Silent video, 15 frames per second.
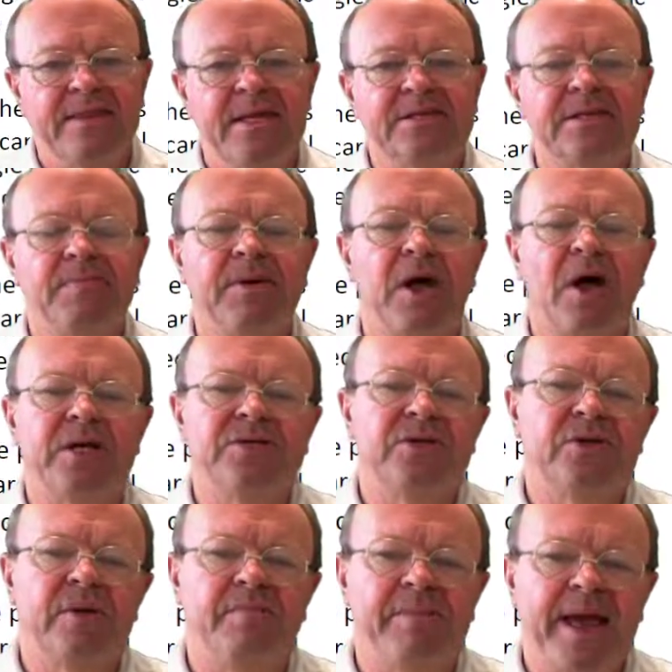This applies
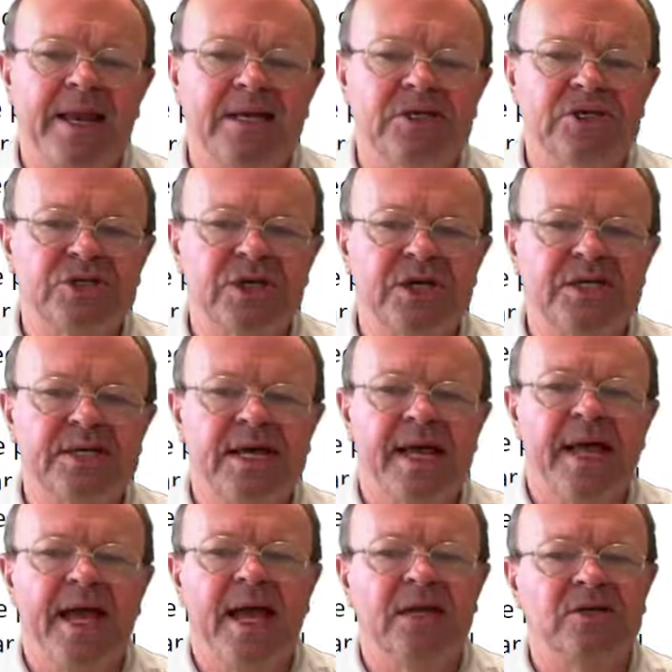to the balance sheet
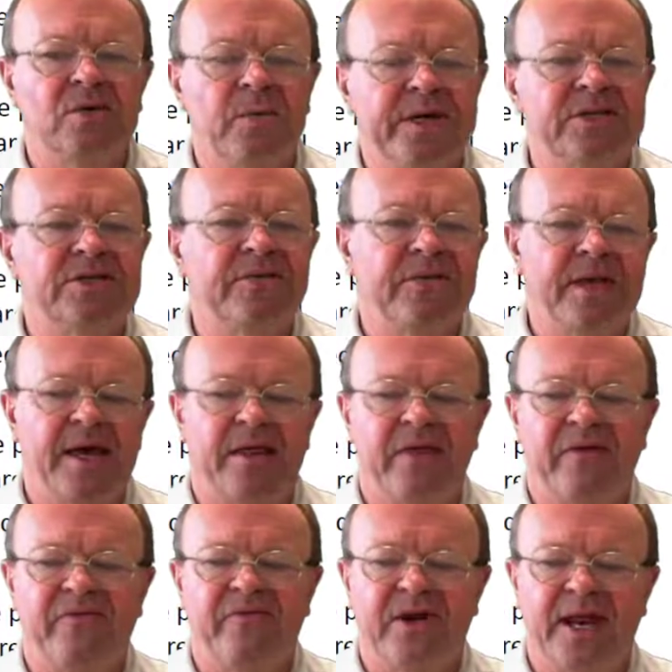and to each of the
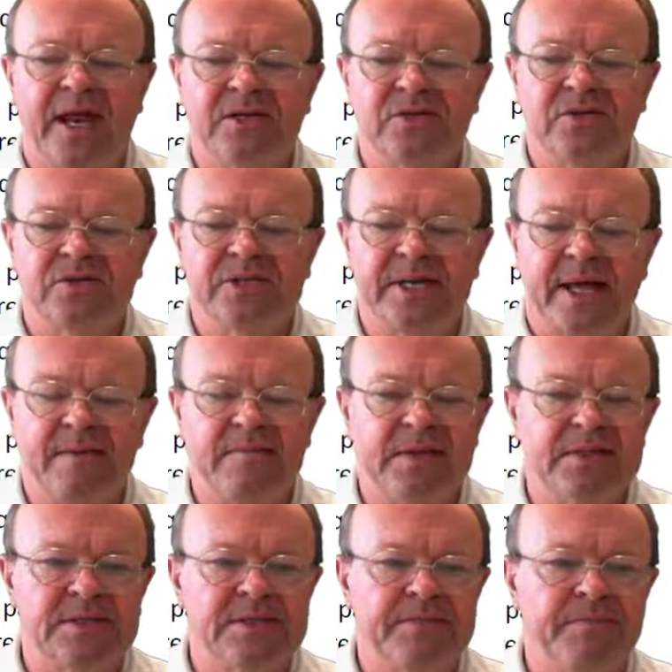other financial
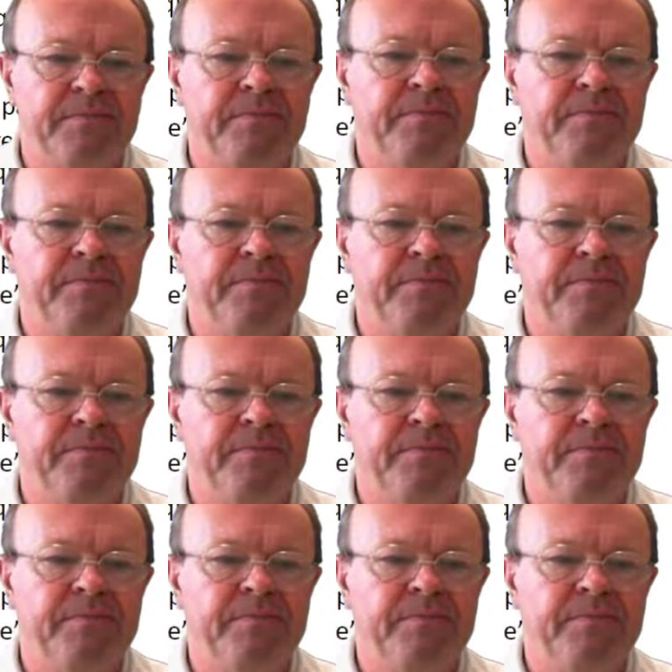statements.